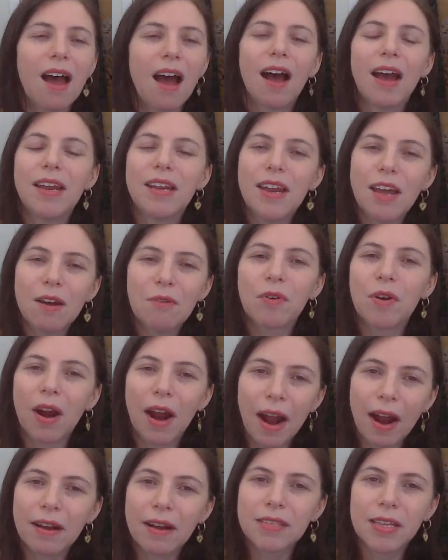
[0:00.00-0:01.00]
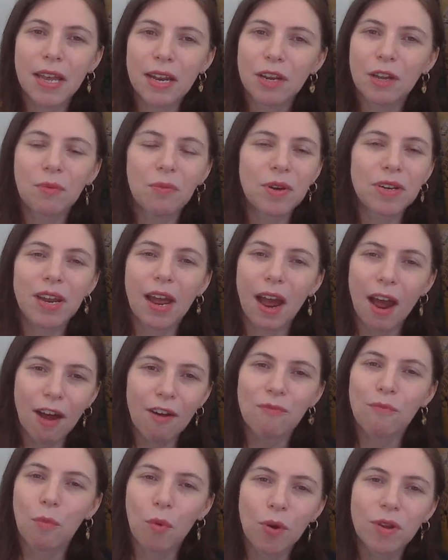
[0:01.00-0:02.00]
I never ask anyone to
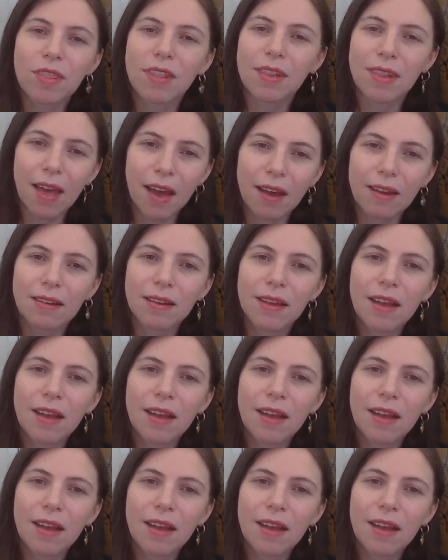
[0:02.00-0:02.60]
have more than that,